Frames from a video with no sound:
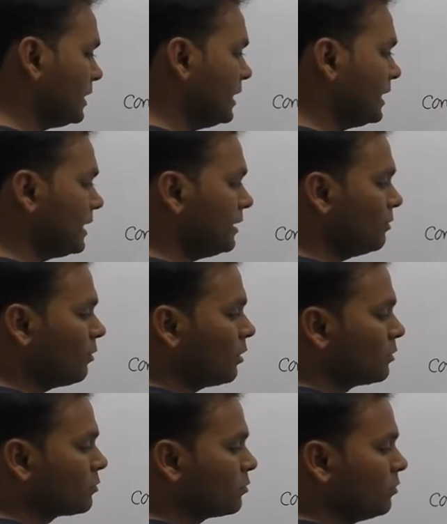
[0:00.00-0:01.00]
it is
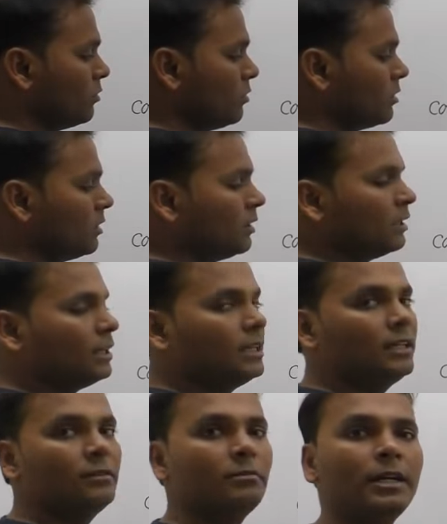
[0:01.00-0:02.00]
also
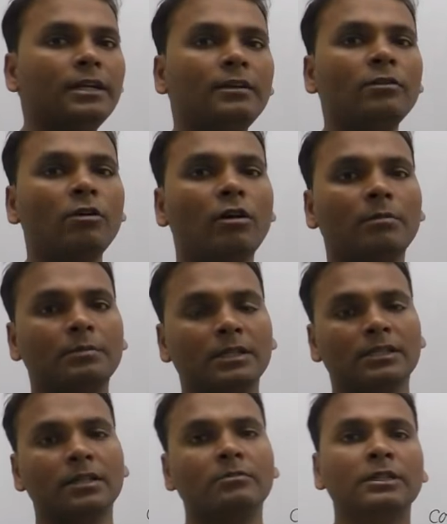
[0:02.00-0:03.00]
invalid
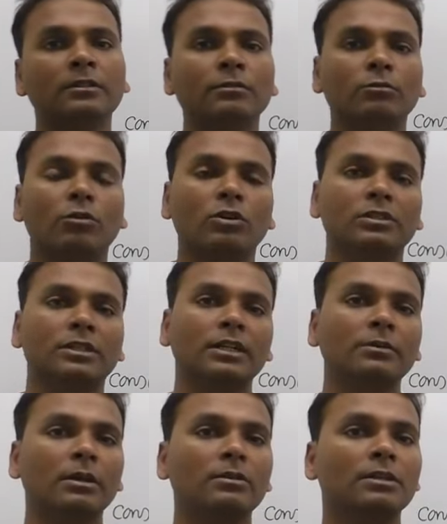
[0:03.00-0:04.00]
operation. Means
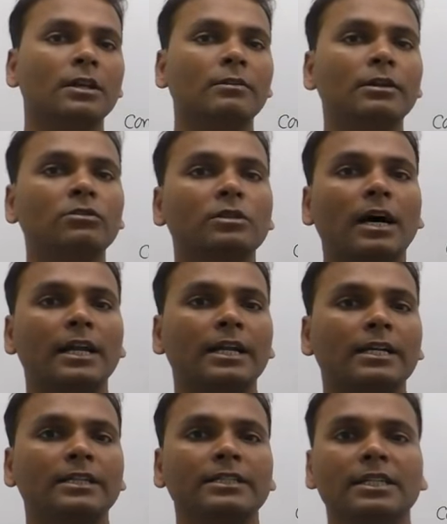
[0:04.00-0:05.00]
constant variables ka value
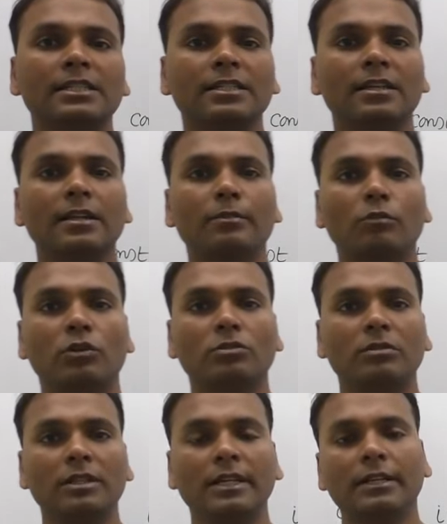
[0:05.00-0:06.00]
directly change karna
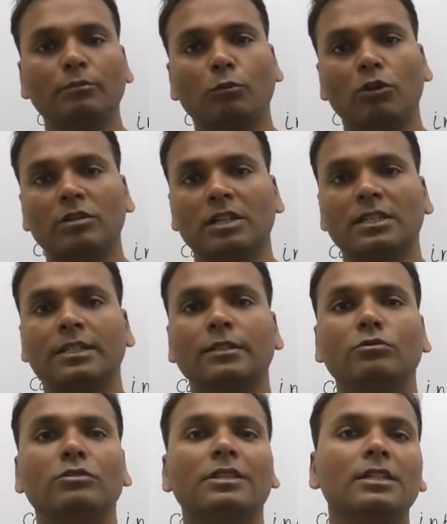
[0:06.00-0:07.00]
possible nahi, lekin pointers ke
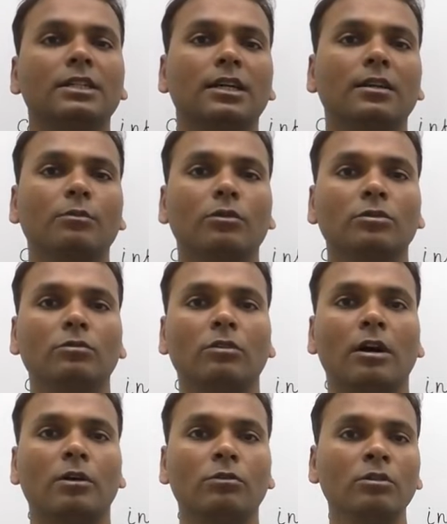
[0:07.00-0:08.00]
through change karna possible.
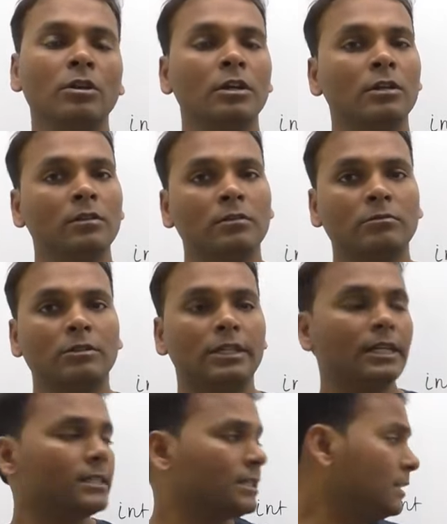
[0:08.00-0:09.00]
How we
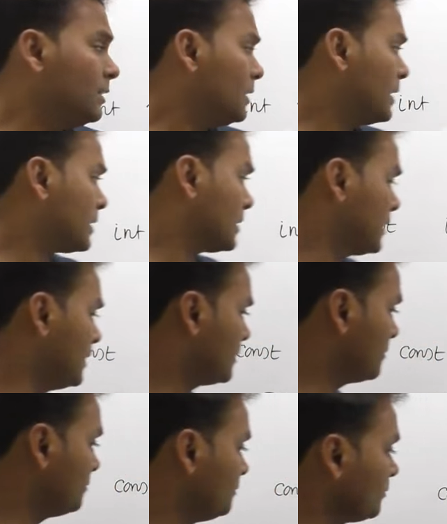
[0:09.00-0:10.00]
can see in next
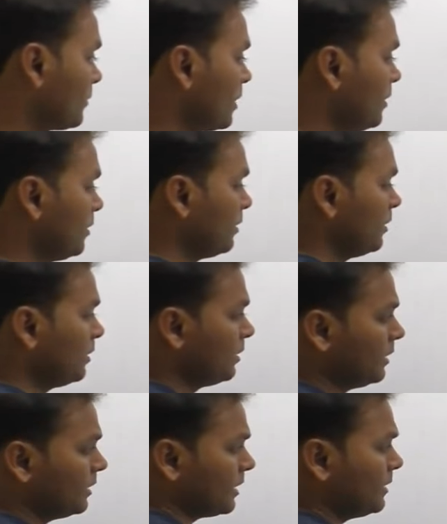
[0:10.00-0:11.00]
case.
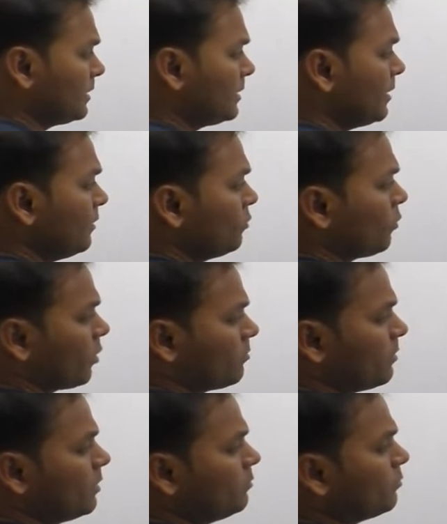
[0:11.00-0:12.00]
In that this is the
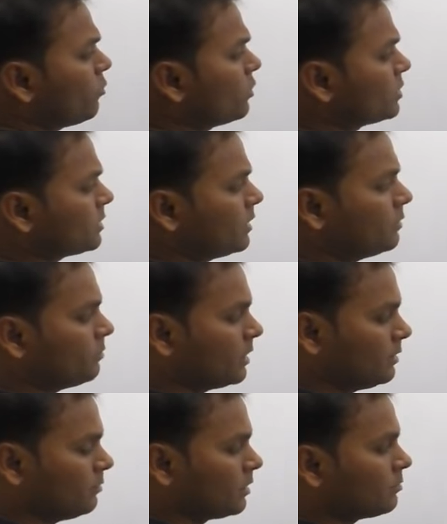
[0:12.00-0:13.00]
normal constant
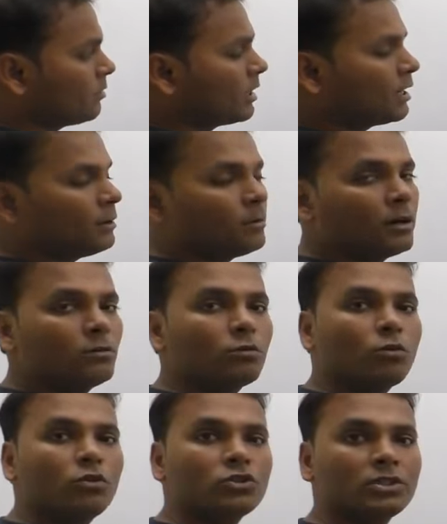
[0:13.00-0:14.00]
variables. What
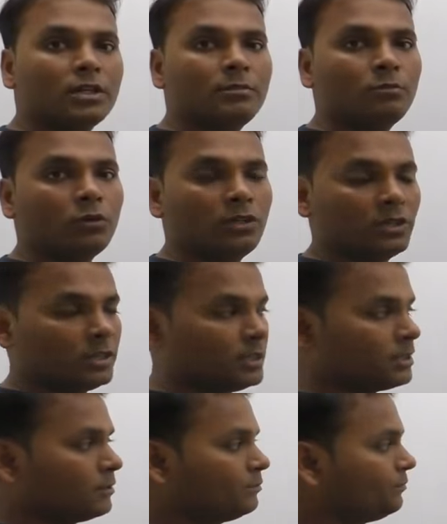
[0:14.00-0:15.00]
about constant
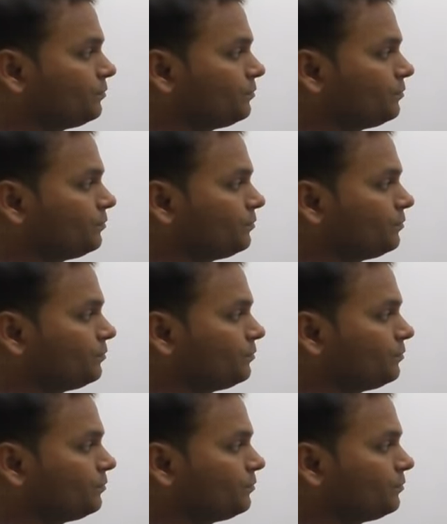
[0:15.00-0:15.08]
pointers?